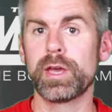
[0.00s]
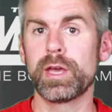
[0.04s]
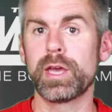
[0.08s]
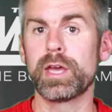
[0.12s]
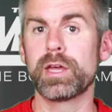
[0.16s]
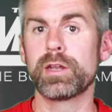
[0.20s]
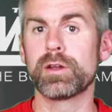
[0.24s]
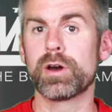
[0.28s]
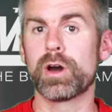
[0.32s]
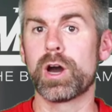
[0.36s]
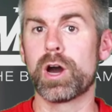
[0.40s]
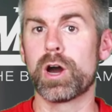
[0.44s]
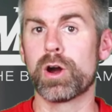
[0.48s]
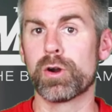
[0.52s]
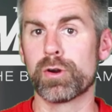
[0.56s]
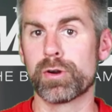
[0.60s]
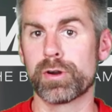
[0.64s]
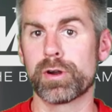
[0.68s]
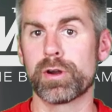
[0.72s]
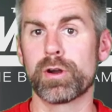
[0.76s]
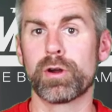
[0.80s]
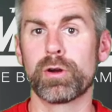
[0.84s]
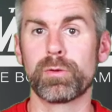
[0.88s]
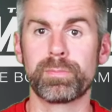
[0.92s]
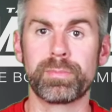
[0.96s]
In
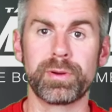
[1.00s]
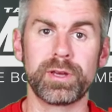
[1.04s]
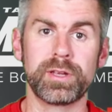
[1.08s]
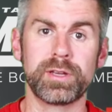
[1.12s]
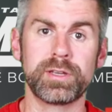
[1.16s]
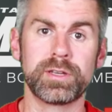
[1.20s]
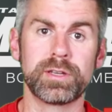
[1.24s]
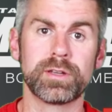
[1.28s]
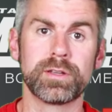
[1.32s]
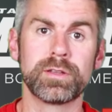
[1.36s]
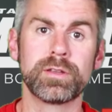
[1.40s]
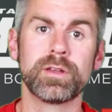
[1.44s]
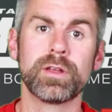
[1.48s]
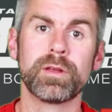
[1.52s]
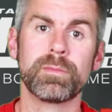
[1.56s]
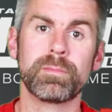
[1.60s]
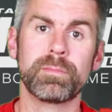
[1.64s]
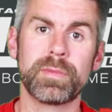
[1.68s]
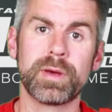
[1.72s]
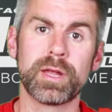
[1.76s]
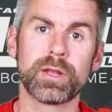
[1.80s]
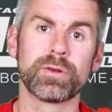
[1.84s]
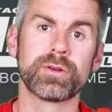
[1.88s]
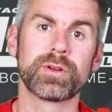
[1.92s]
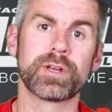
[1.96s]
our opinion,
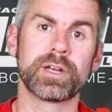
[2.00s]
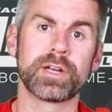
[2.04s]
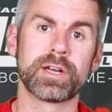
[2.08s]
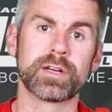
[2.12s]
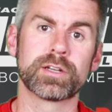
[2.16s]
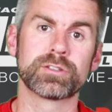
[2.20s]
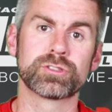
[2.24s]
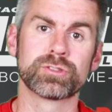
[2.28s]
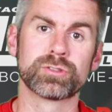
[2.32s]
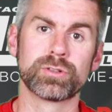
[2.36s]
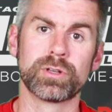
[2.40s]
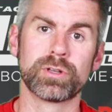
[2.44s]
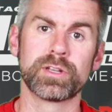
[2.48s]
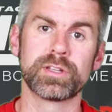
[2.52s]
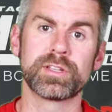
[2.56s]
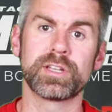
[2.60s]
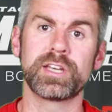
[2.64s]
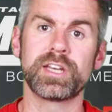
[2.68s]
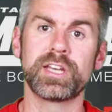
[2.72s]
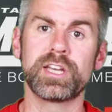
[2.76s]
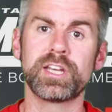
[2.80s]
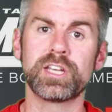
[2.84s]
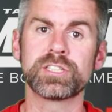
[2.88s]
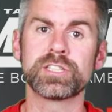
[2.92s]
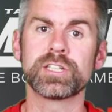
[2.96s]
Metal Gear Solid
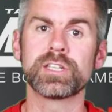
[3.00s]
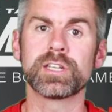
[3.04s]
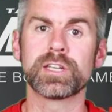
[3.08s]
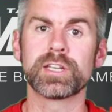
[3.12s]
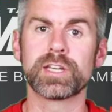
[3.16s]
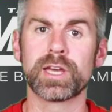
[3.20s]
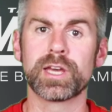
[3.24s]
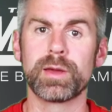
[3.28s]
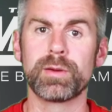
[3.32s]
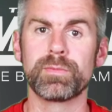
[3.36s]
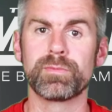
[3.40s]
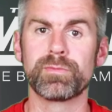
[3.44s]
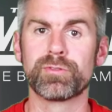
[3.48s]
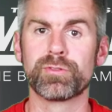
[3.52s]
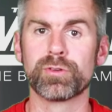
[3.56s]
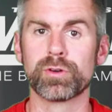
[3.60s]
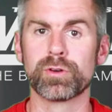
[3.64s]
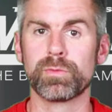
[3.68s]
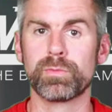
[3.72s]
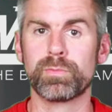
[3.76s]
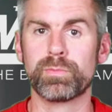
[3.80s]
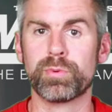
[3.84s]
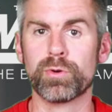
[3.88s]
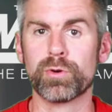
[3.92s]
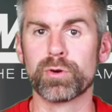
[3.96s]
isn't a game for
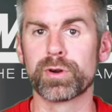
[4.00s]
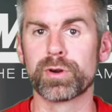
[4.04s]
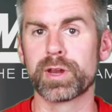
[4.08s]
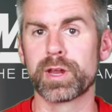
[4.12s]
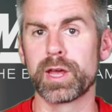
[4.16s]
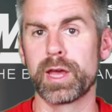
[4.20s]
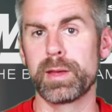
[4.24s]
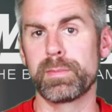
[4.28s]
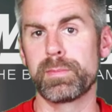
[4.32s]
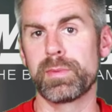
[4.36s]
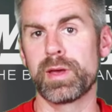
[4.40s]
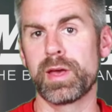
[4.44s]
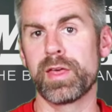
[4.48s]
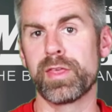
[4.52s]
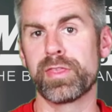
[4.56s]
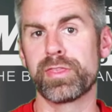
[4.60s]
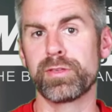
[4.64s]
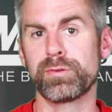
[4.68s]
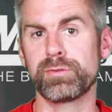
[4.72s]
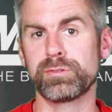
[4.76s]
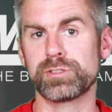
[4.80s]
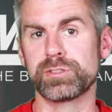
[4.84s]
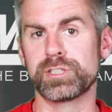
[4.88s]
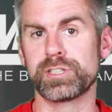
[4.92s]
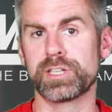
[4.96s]
the board game
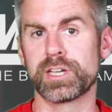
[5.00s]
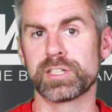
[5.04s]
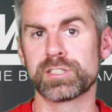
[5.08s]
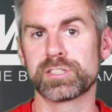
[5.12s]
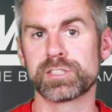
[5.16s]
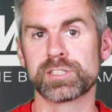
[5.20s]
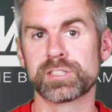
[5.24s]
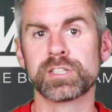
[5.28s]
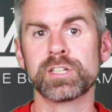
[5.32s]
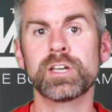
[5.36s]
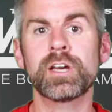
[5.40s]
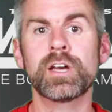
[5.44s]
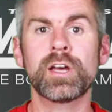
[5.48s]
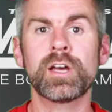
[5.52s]
enthusiast.